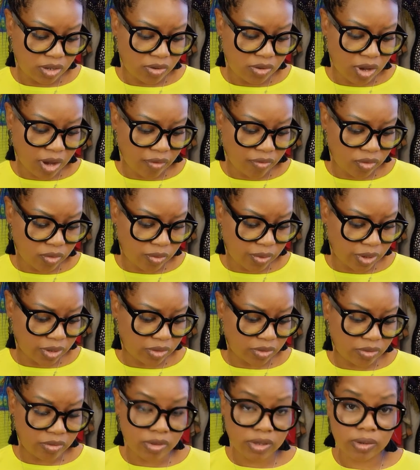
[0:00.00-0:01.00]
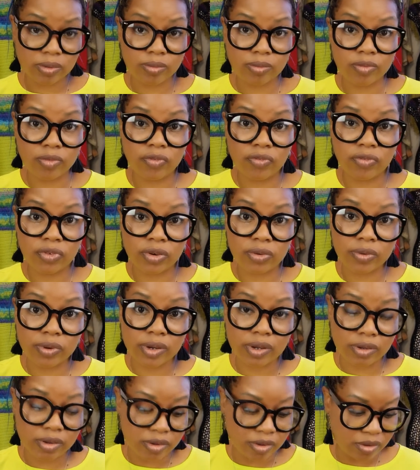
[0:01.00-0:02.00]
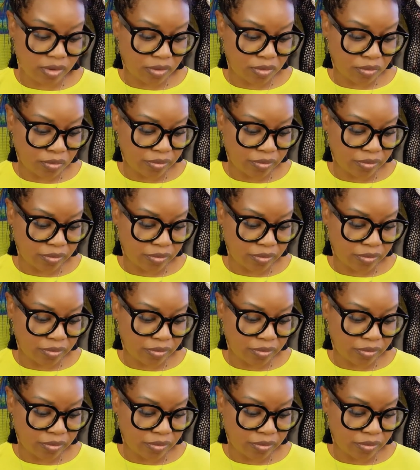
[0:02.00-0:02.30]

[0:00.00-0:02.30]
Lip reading: You have to work through them for real.